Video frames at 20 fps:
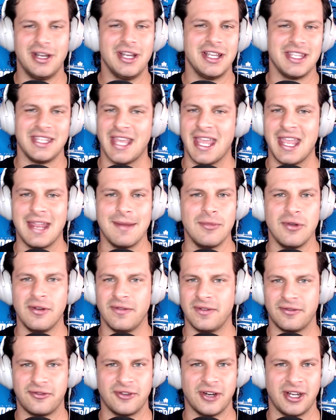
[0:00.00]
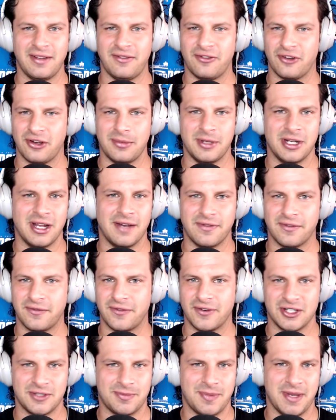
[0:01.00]
You ain't moving Freddie Freeman off of
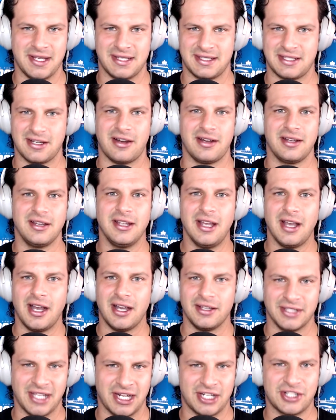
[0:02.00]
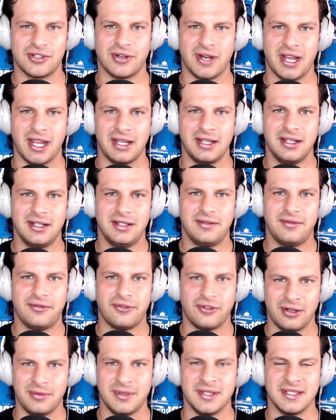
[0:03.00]
first base. Sorry. Unlike Trea,
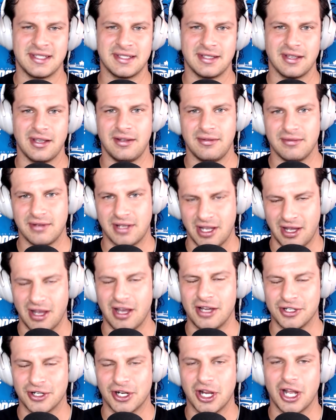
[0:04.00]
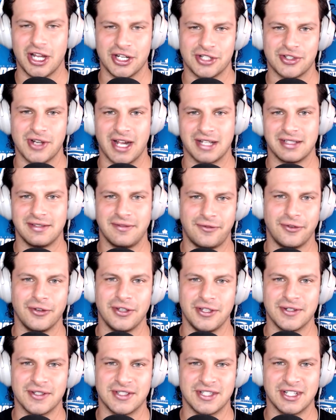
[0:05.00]
Freeman's under contract for
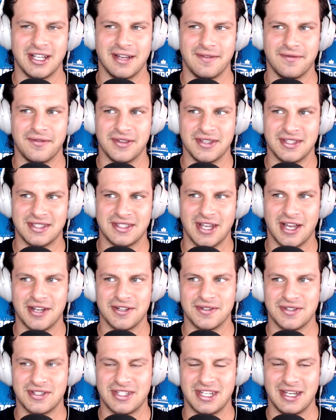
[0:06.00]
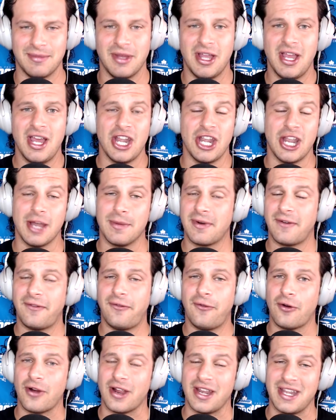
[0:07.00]
years to come for this Dodgers team. Number
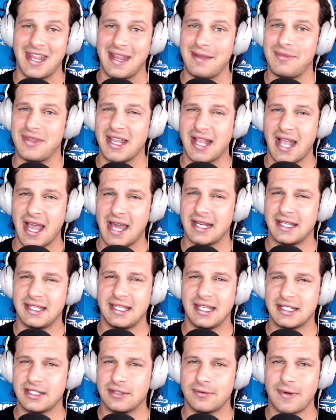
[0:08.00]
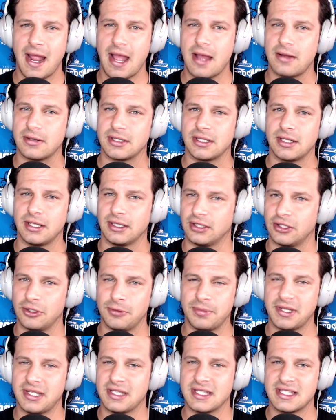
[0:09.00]
four, a name they kind of kicked around a little
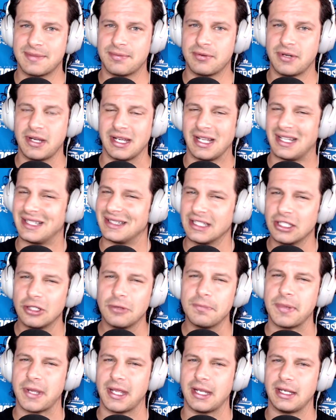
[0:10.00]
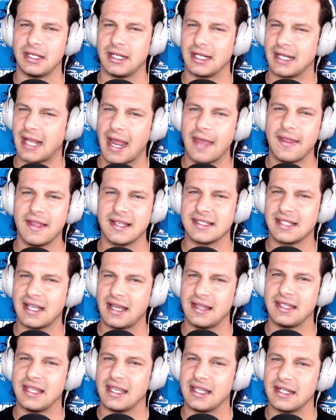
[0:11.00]
bit in spring, a little bit, and a guy they saw in
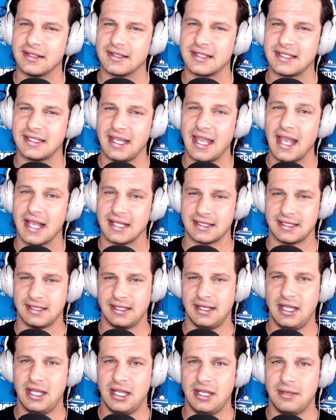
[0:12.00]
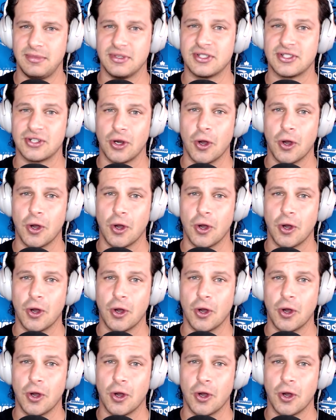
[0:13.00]
the NLCS, Mr.